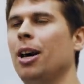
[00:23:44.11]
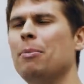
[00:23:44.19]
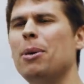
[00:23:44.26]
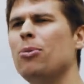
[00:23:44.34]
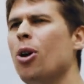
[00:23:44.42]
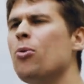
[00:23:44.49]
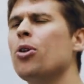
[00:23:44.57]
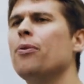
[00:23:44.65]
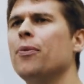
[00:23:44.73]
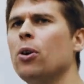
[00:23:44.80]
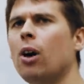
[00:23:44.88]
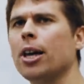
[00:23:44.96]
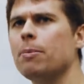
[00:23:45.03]
People don't want to
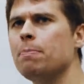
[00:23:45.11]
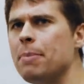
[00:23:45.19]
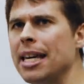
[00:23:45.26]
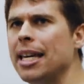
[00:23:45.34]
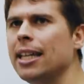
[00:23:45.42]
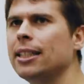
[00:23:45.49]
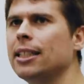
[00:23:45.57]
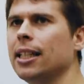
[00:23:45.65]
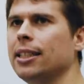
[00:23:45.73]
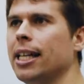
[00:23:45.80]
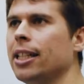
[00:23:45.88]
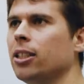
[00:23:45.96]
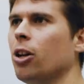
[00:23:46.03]
feel like me
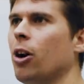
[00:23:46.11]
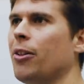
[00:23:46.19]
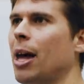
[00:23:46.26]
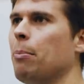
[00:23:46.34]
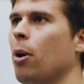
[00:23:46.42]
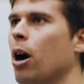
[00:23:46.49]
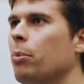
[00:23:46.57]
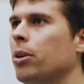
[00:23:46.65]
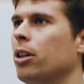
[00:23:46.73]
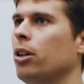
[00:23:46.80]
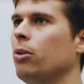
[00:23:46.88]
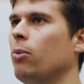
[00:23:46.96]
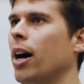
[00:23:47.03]
six years ago at that
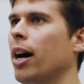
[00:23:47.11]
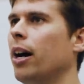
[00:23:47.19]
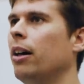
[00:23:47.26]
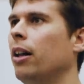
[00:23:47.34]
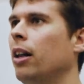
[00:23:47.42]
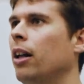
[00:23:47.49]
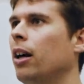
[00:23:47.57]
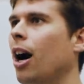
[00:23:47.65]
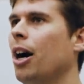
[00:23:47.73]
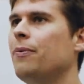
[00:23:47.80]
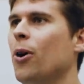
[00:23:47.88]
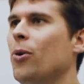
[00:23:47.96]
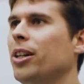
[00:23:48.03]
barbecue where
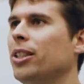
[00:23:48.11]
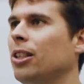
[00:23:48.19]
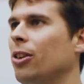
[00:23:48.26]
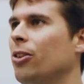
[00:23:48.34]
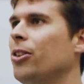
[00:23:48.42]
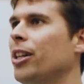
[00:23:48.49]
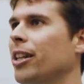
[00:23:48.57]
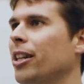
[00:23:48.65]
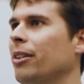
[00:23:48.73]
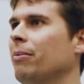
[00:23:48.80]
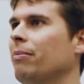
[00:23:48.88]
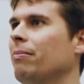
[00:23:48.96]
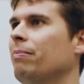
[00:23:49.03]
I felt excluded
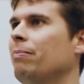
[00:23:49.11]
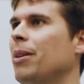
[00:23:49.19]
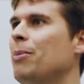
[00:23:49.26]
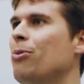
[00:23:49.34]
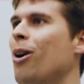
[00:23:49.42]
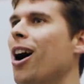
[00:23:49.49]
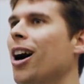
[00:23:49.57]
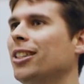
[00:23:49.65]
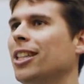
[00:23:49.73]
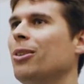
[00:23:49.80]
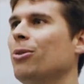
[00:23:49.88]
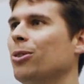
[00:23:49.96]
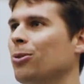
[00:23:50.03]
and people
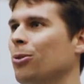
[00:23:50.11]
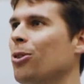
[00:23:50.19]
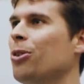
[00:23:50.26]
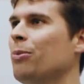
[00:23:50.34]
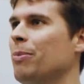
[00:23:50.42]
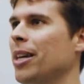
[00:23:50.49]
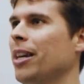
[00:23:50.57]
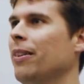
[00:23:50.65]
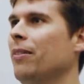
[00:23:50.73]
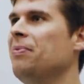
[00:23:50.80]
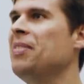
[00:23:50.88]
asking what was wrong with me.